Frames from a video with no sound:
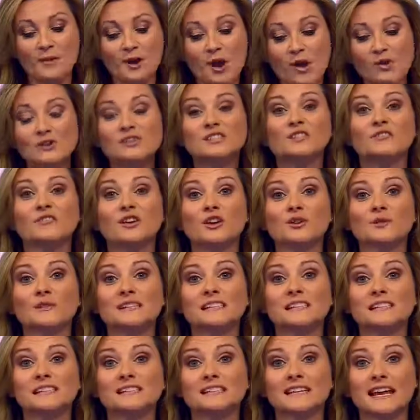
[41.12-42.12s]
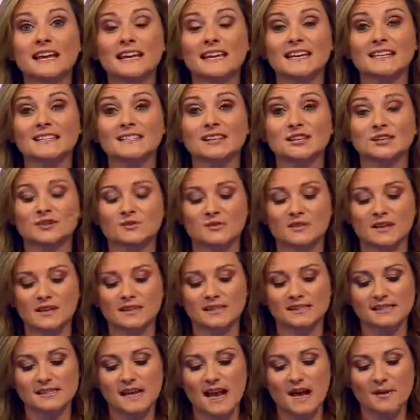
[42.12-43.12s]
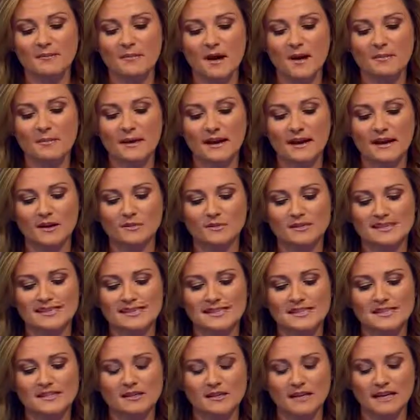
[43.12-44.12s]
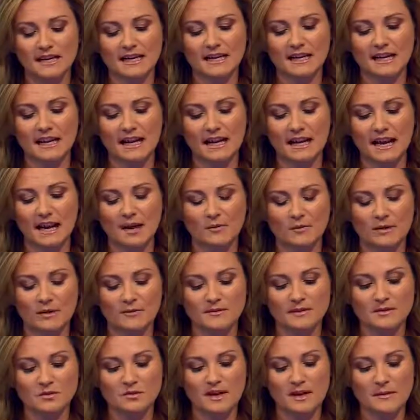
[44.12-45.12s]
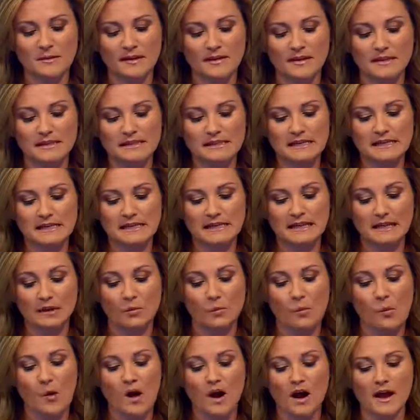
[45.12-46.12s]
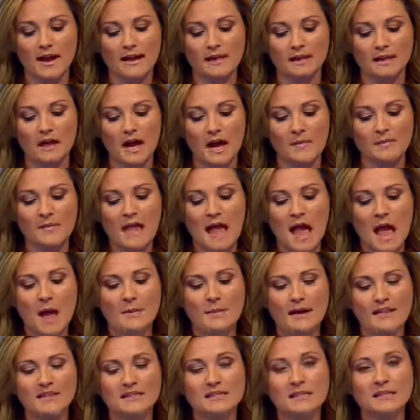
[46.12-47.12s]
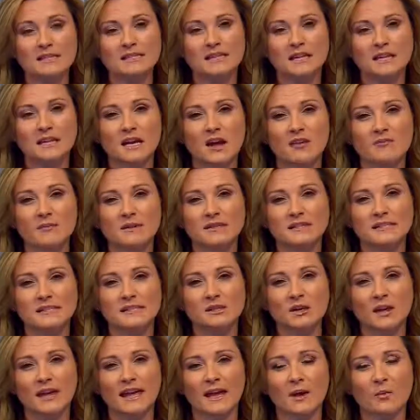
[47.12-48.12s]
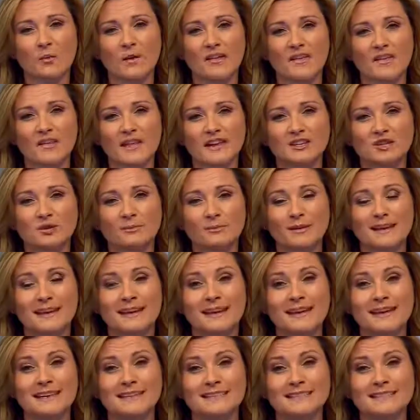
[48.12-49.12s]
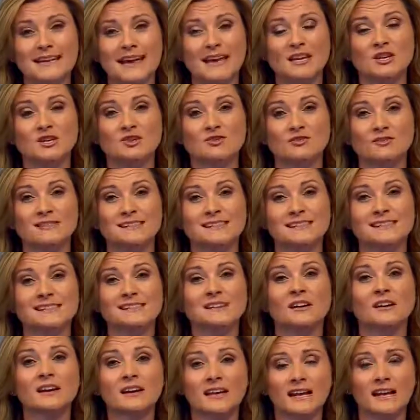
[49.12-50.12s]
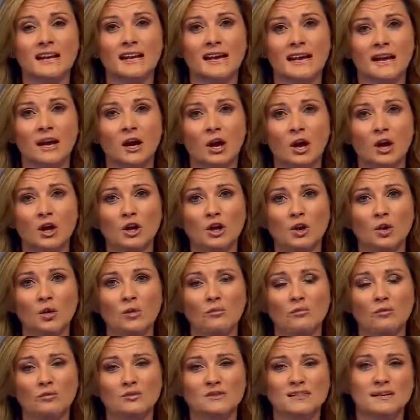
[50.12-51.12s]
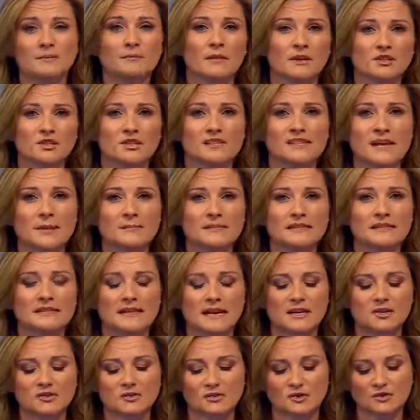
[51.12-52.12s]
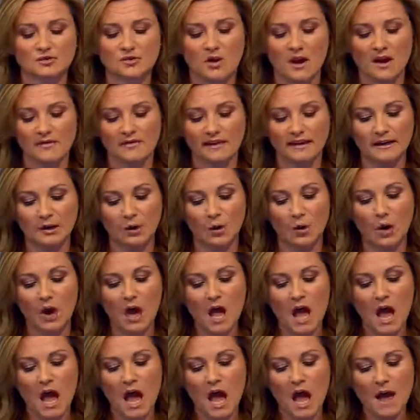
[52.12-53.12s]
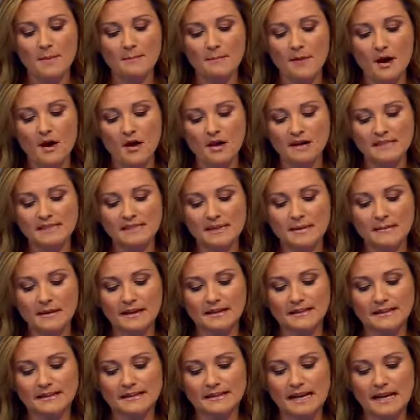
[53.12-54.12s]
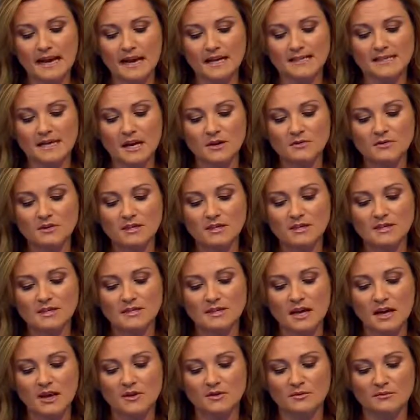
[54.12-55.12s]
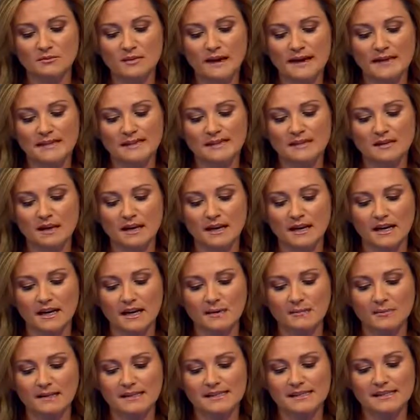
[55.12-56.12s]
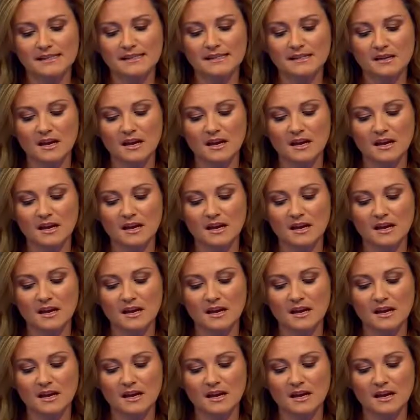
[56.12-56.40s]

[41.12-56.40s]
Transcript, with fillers: lots of you still getting in touch with us um, about cycling. Uh, we're going to be talking about this in a little while, um, about this idea the government is looking at whether there should be dangerous cycling law brought in, much the same as the dangerous driving law. Uh, Mark has emailed to say, I don't condone bad cycling, but as a